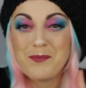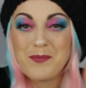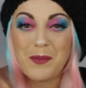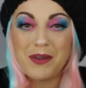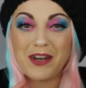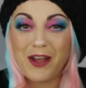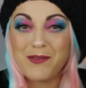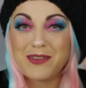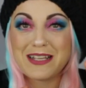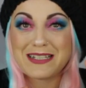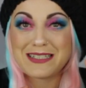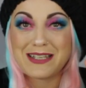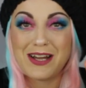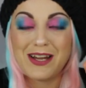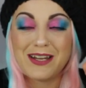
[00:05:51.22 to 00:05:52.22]
I'm going to go with this
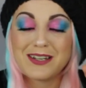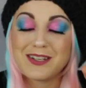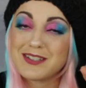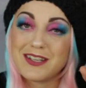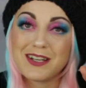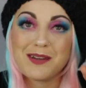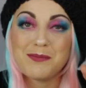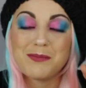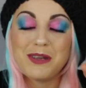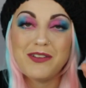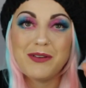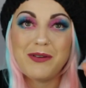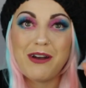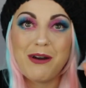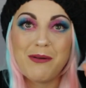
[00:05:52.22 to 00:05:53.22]
side, because I can move
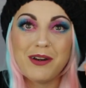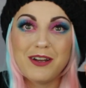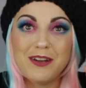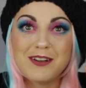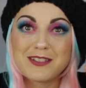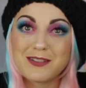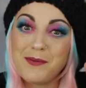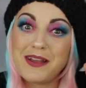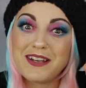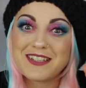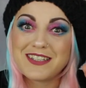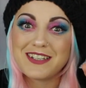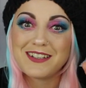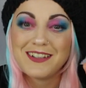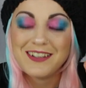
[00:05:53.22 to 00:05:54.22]
it where I want to, because I'm
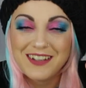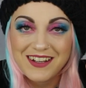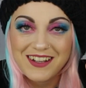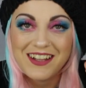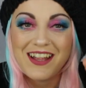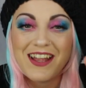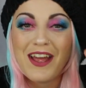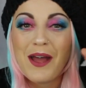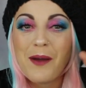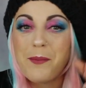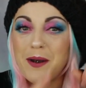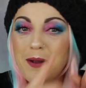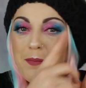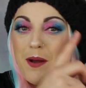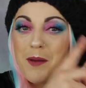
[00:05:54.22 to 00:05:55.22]
editing.
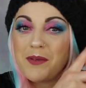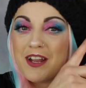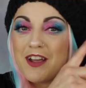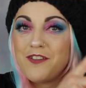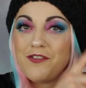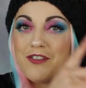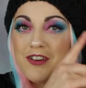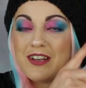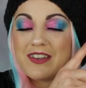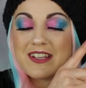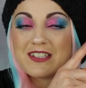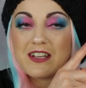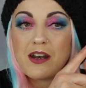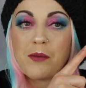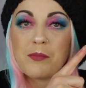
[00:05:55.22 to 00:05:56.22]
But I'm going to go for
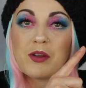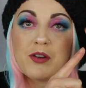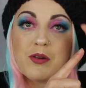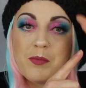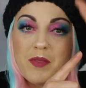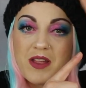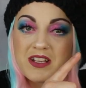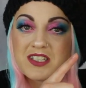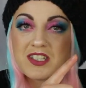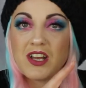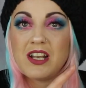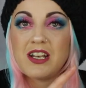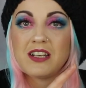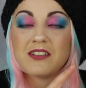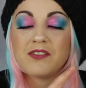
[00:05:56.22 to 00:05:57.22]
this side. I'm going to
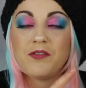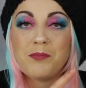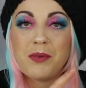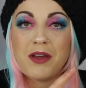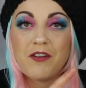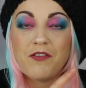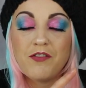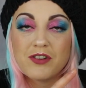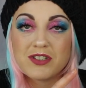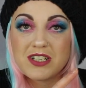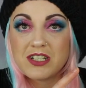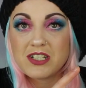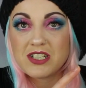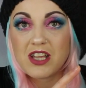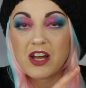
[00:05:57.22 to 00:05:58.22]
insert a little bit of
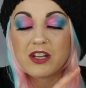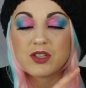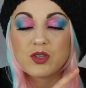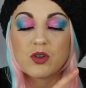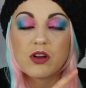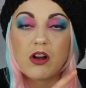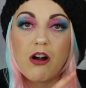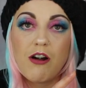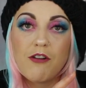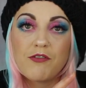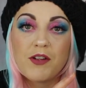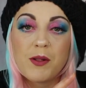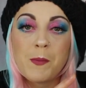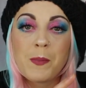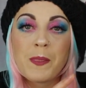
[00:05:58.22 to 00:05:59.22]
footage that I took of
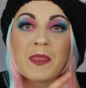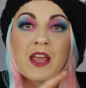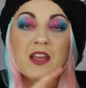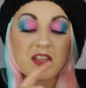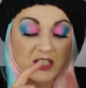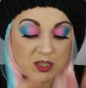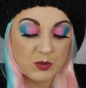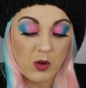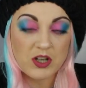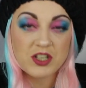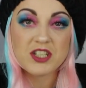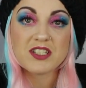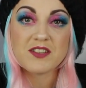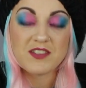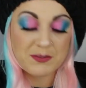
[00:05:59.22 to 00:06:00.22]
the
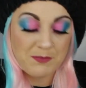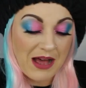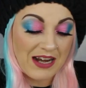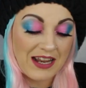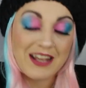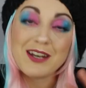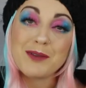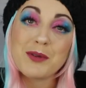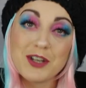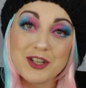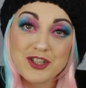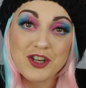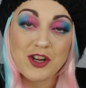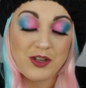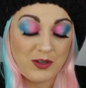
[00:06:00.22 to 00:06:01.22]
swatches of this palette, and I'm going to
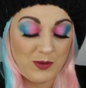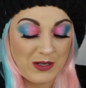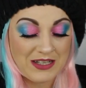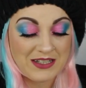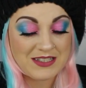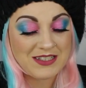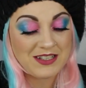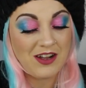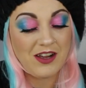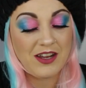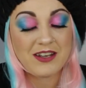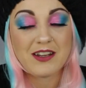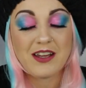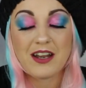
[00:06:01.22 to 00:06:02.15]
show you inside.